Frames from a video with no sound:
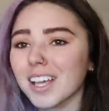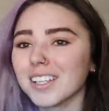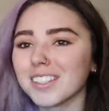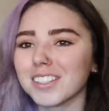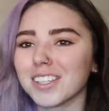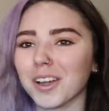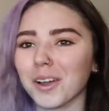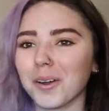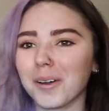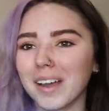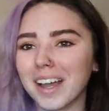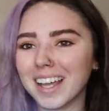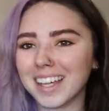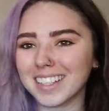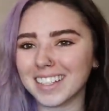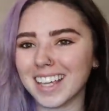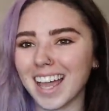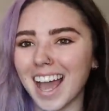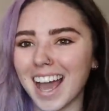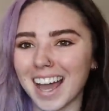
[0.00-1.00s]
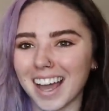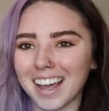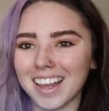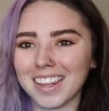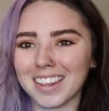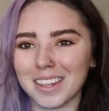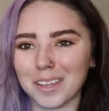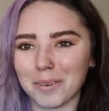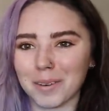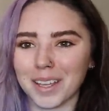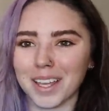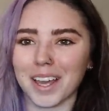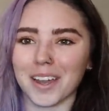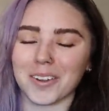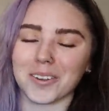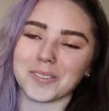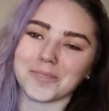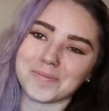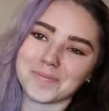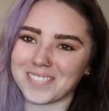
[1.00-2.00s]
So yeah. There we
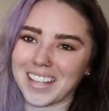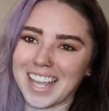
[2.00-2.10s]
go.